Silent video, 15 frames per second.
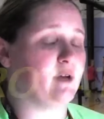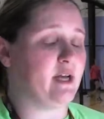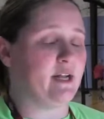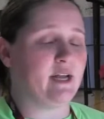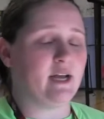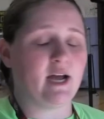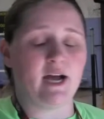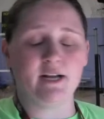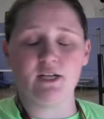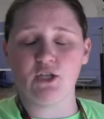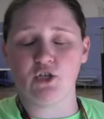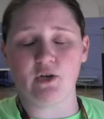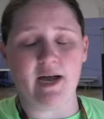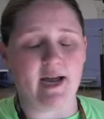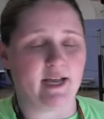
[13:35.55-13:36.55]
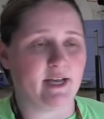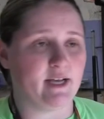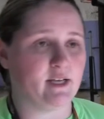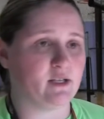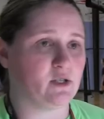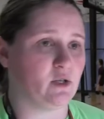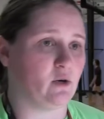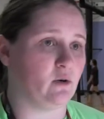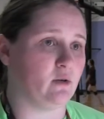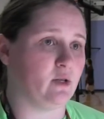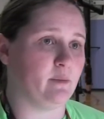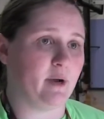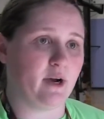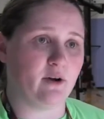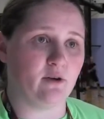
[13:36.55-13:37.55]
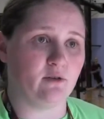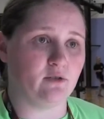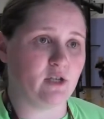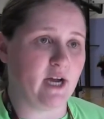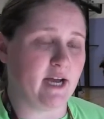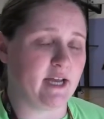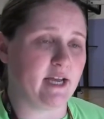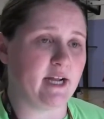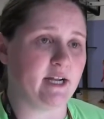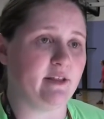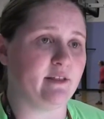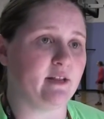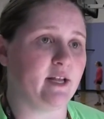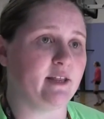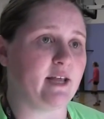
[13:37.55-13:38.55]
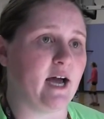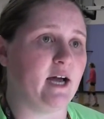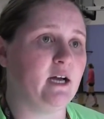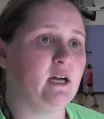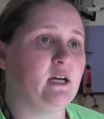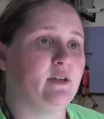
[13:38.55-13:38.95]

any kind of tracking, so libero tracking, anything like that.